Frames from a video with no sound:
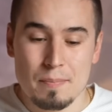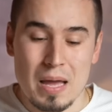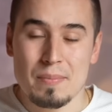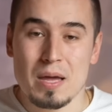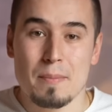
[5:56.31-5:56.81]

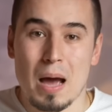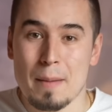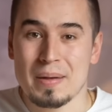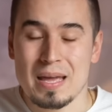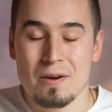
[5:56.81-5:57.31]
Maybe it
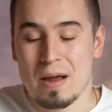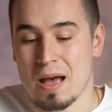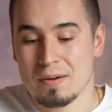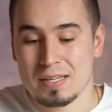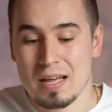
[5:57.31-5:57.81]
might be
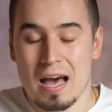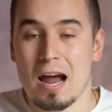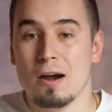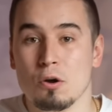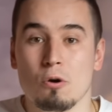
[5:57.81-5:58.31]
around, I
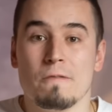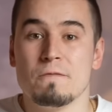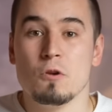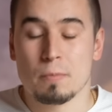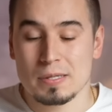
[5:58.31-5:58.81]
don't know, a
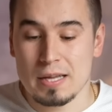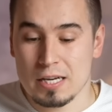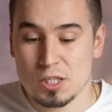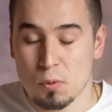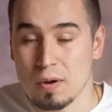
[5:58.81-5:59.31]
few
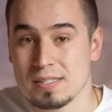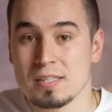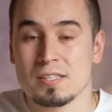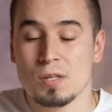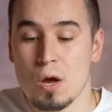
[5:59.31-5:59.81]
percentage points
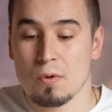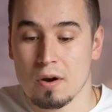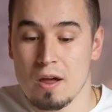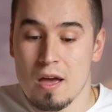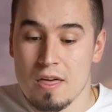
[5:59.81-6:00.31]

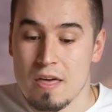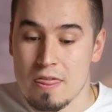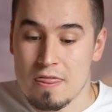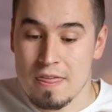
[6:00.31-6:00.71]
slower than